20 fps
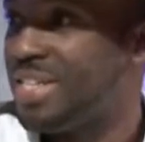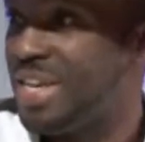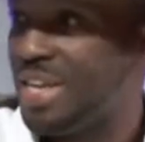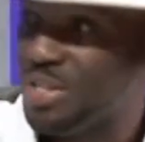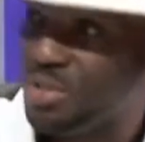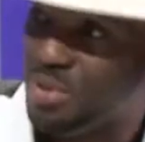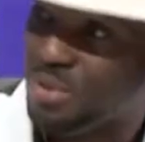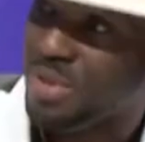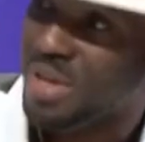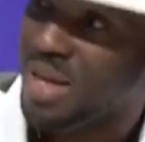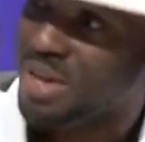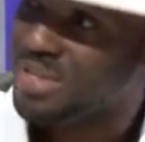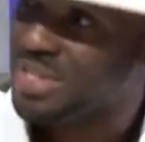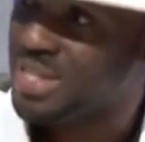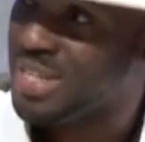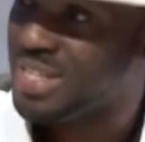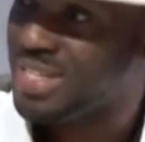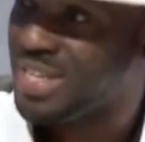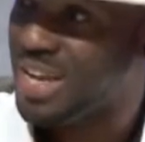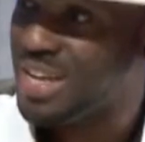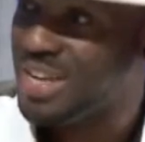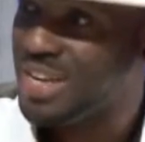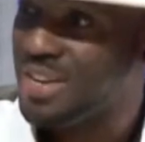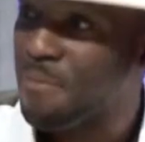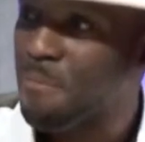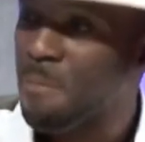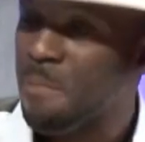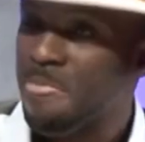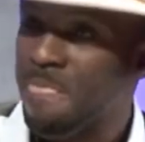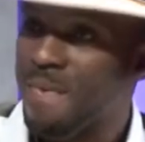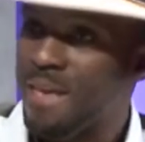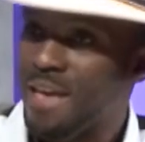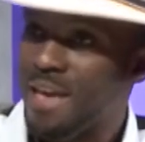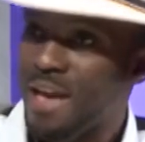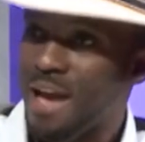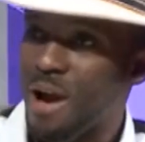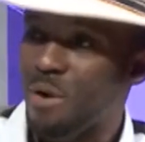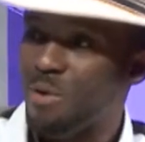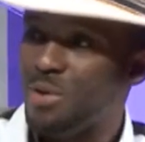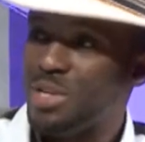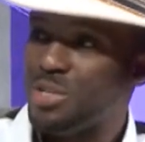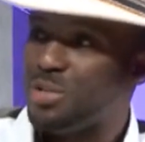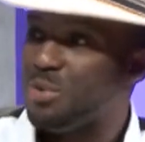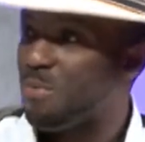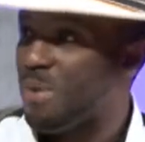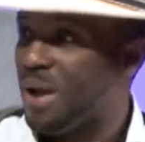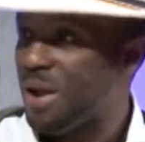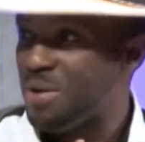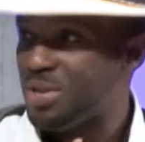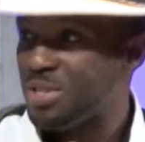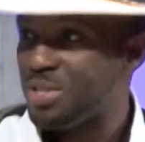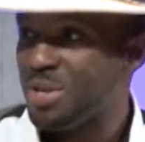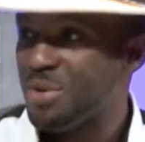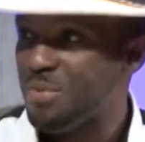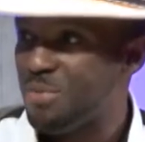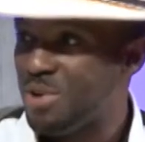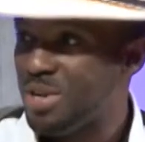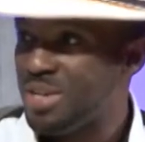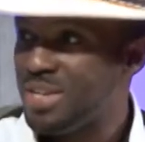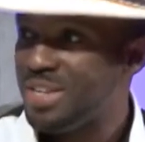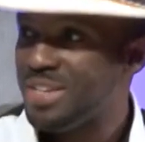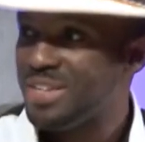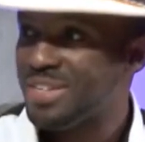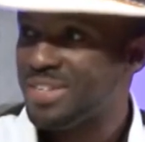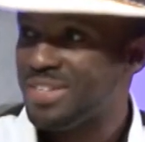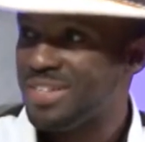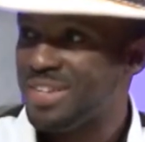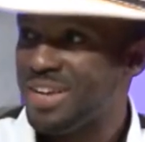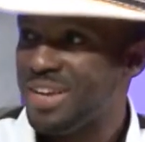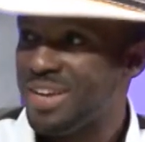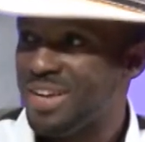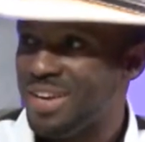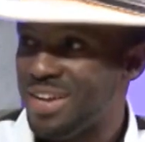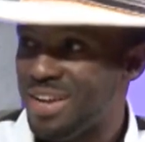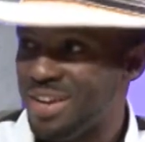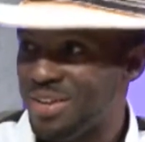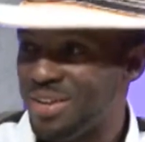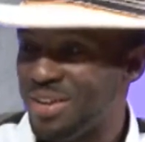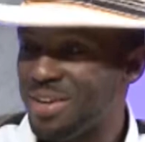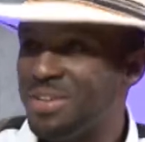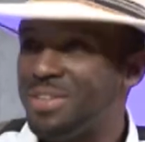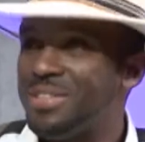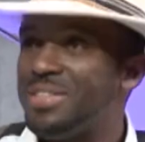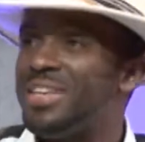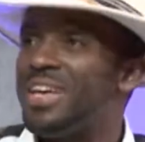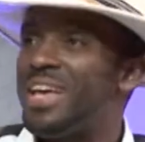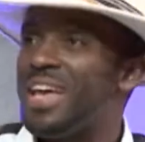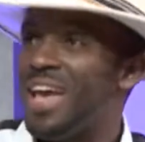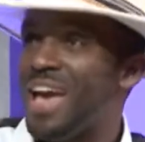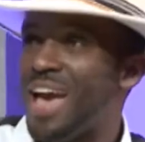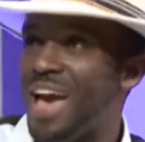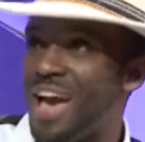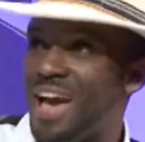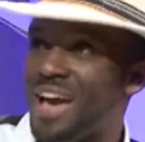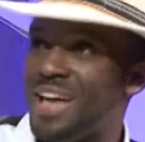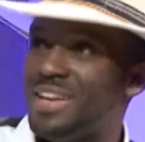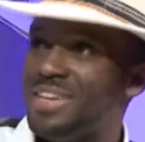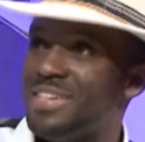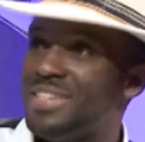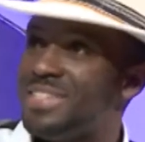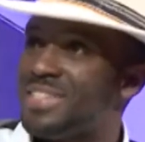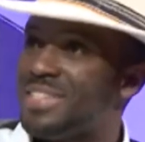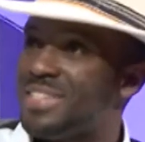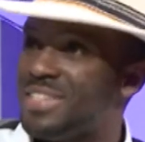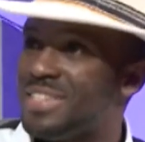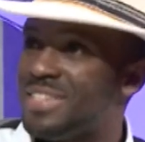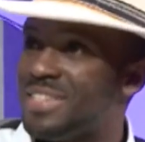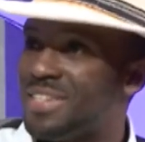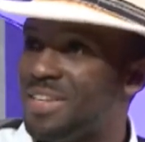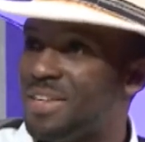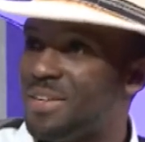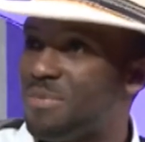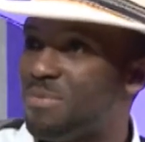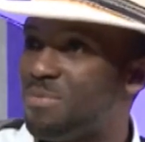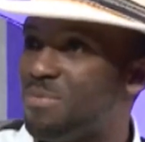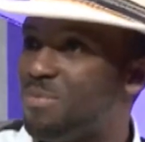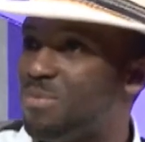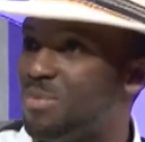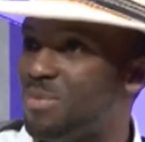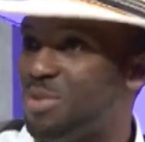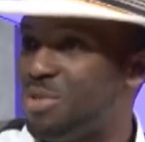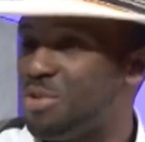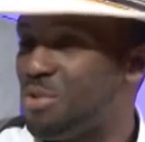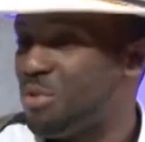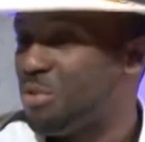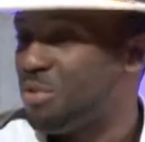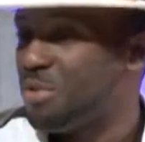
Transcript: and 2010, I wanted to marry someone, a girl, and you know,